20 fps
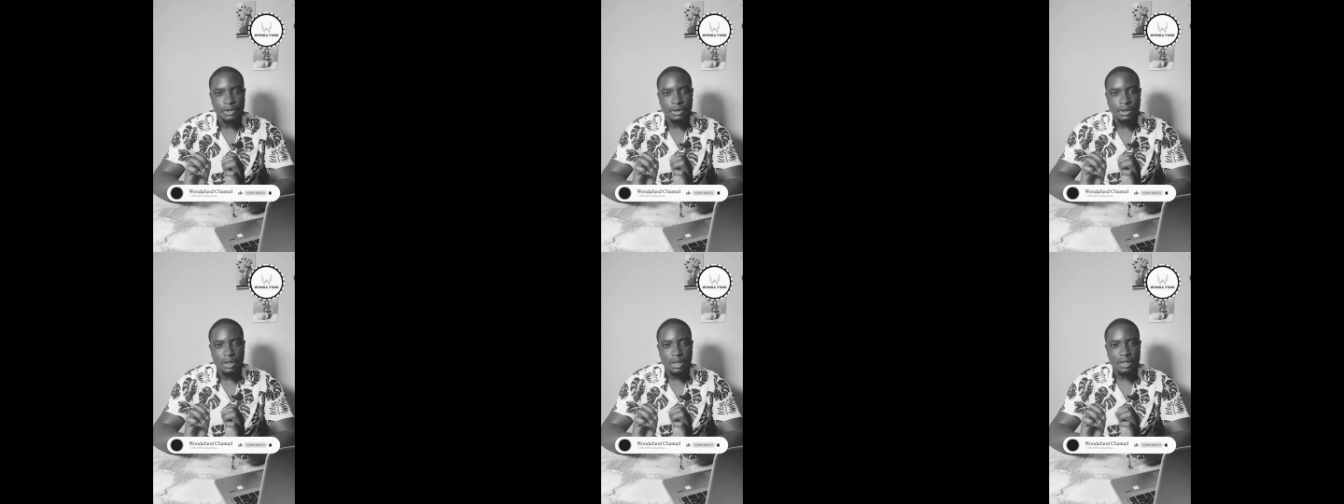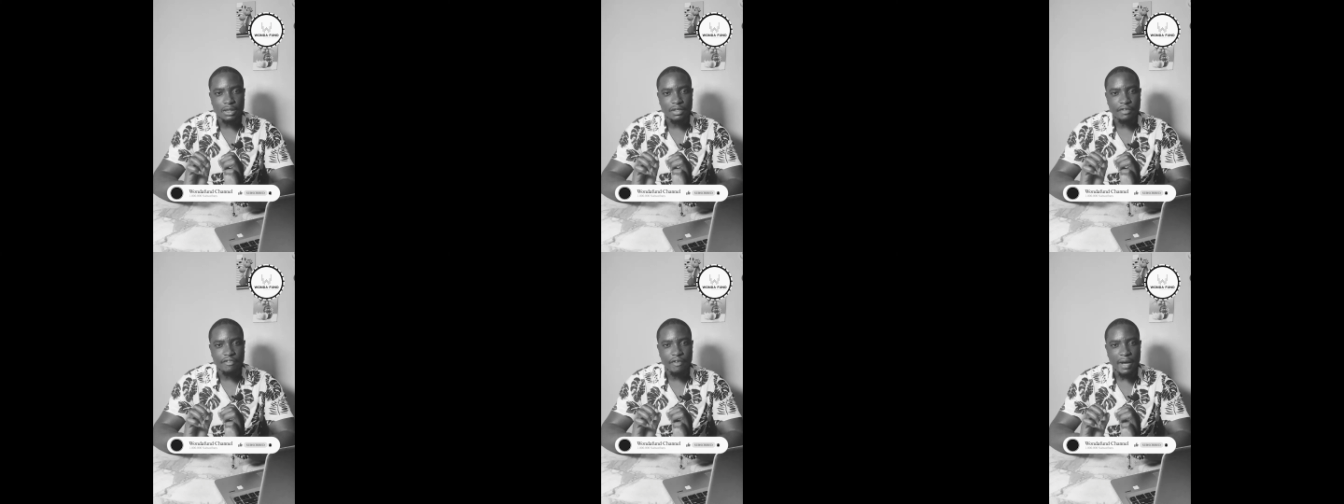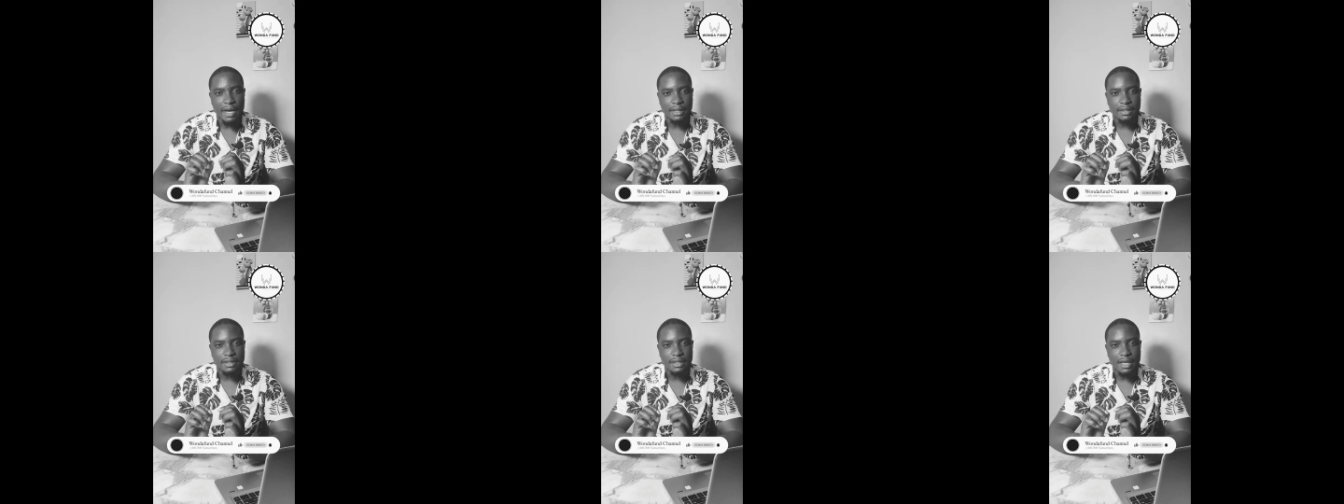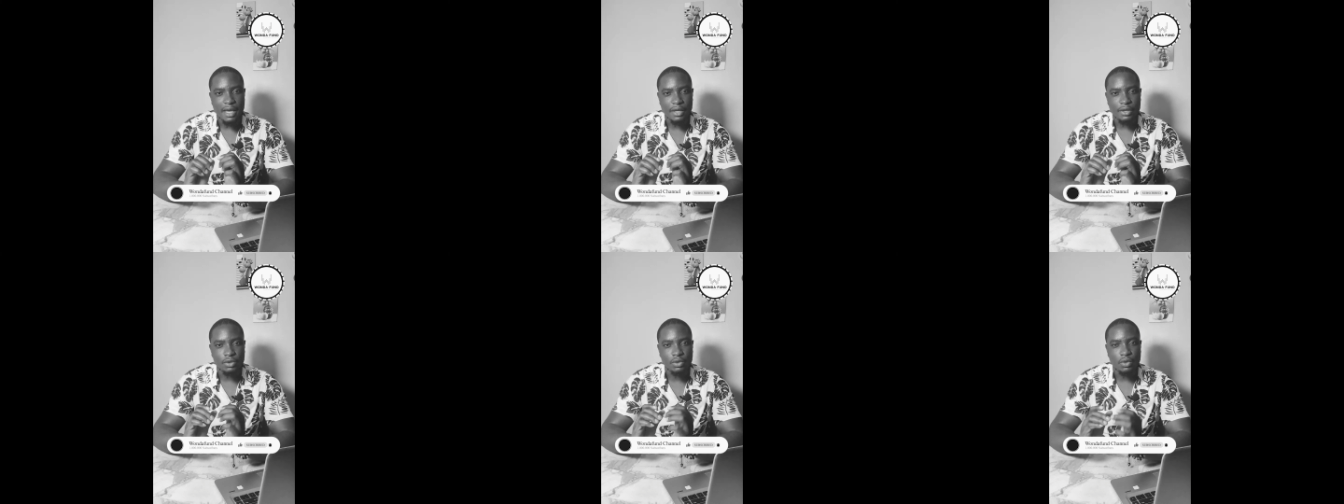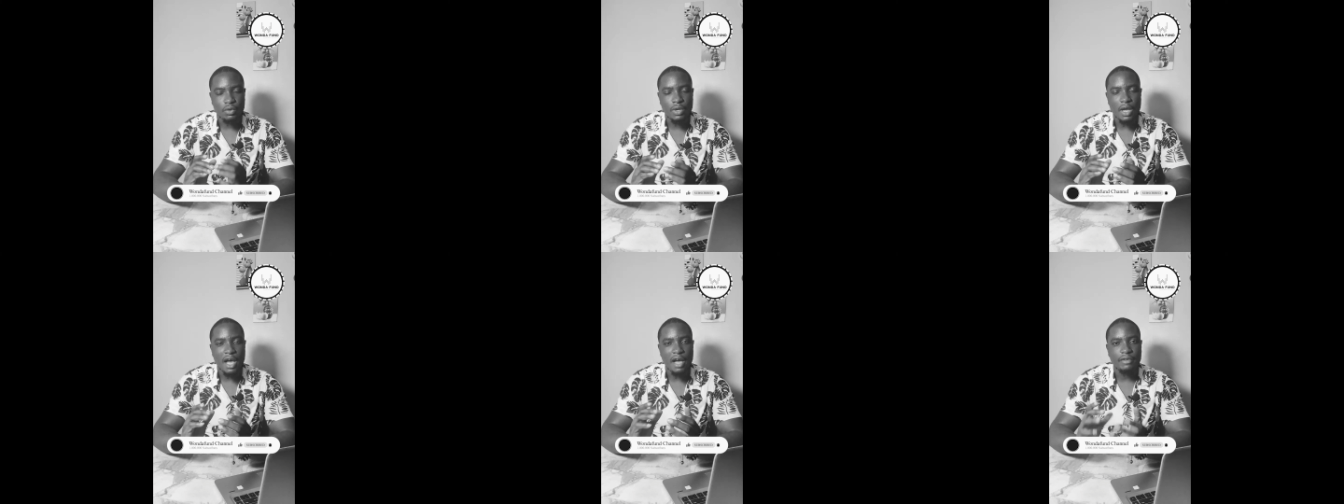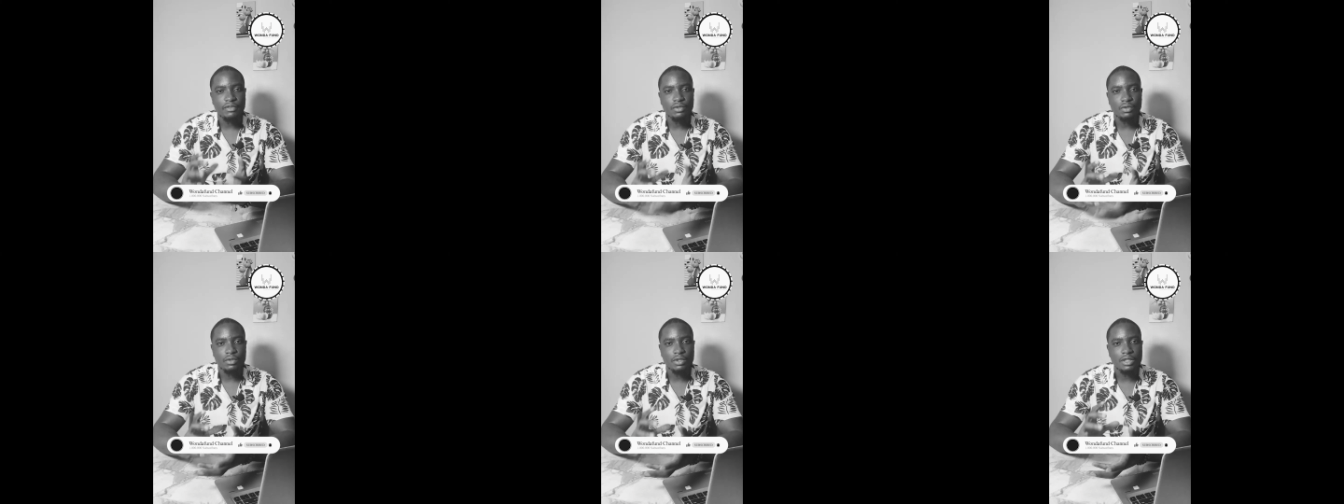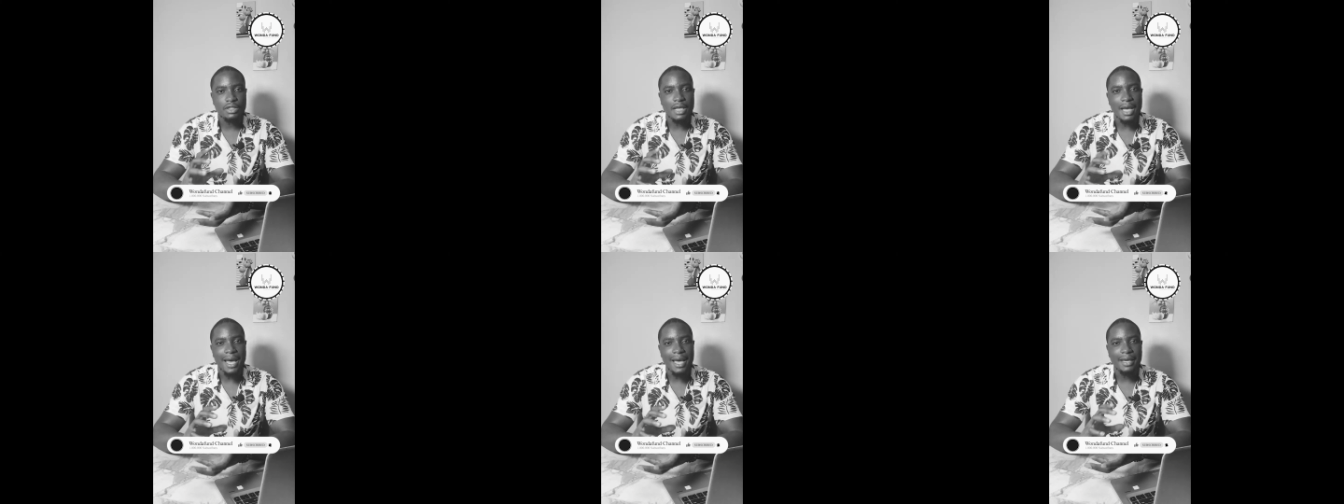is the fact that you don't have to
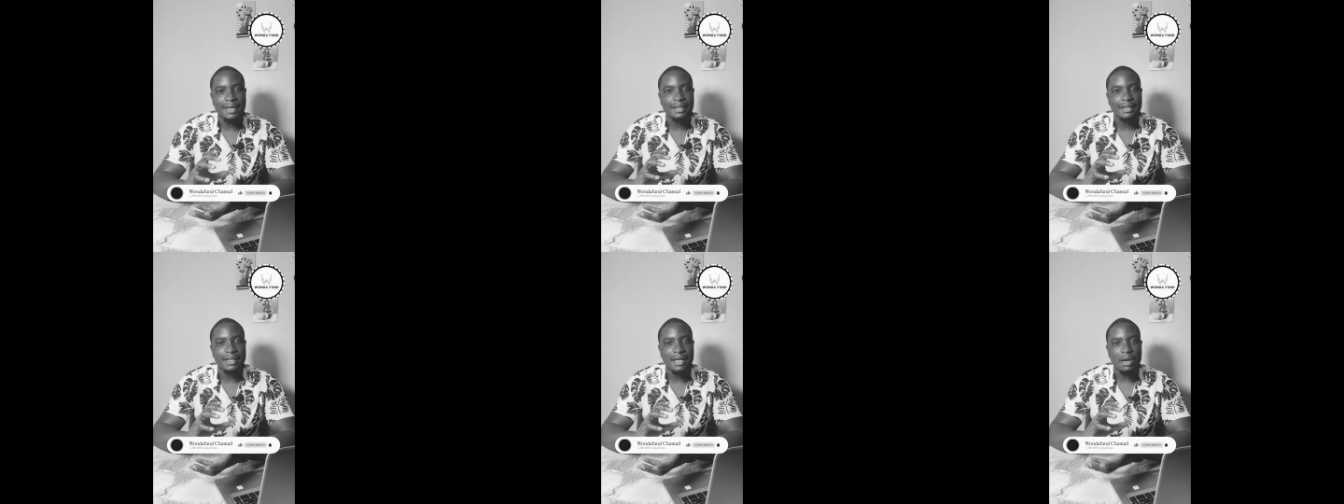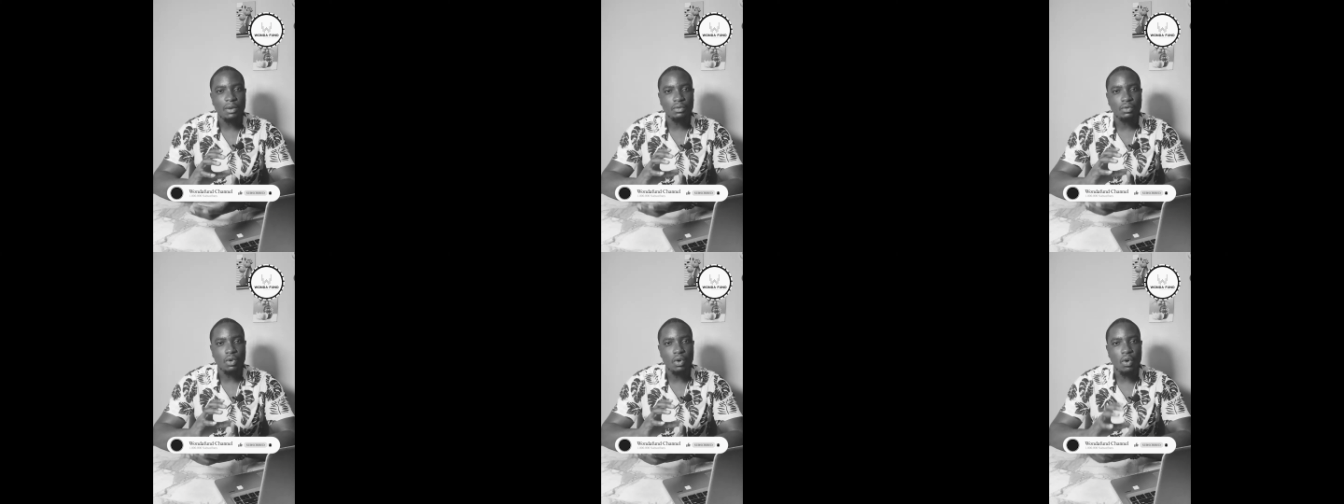tie down